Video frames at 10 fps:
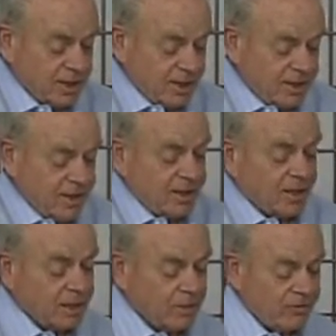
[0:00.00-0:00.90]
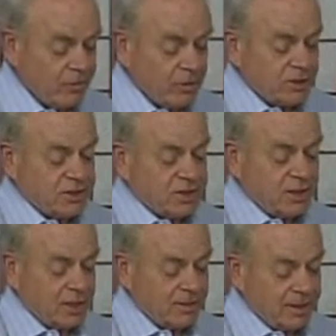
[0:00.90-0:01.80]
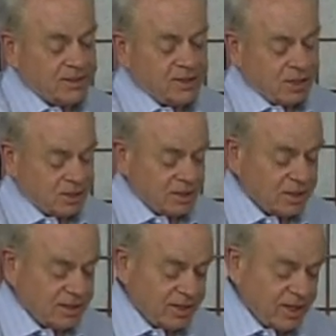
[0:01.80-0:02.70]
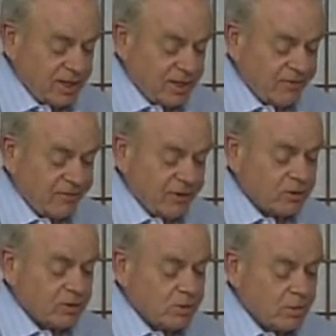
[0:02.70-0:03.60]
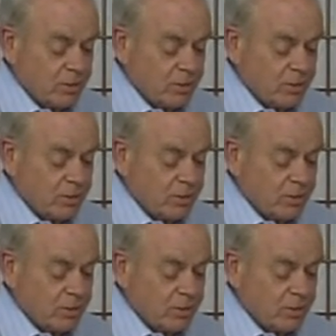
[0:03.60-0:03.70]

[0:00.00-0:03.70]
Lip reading: I think coming forward, it's the like I said, it's a veterans